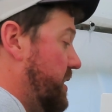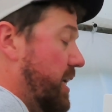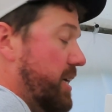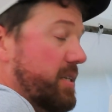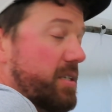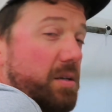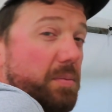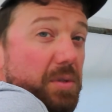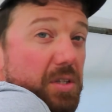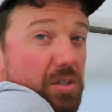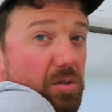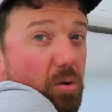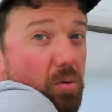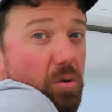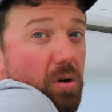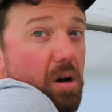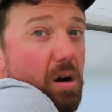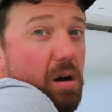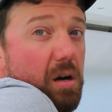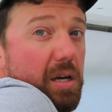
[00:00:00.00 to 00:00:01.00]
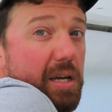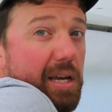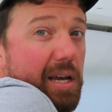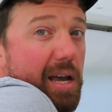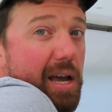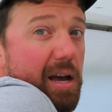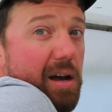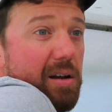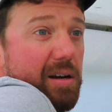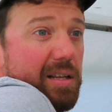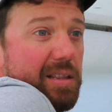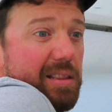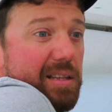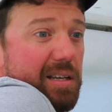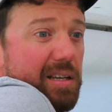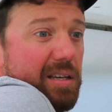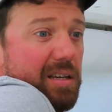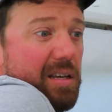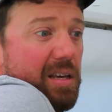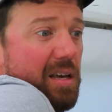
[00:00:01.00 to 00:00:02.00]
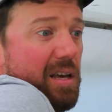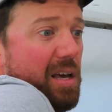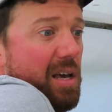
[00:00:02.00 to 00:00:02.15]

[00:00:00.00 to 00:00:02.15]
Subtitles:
take some of this old caulking out, I think,